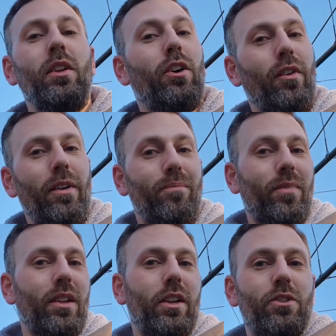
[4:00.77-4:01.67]
Alright,
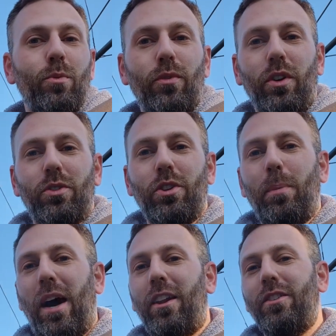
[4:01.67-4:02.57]
let's move on to the
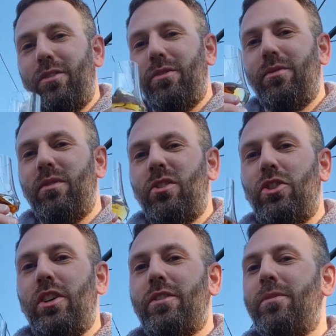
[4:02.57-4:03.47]
palate.
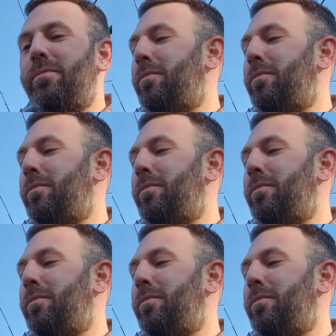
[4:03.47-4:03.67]
Cheers.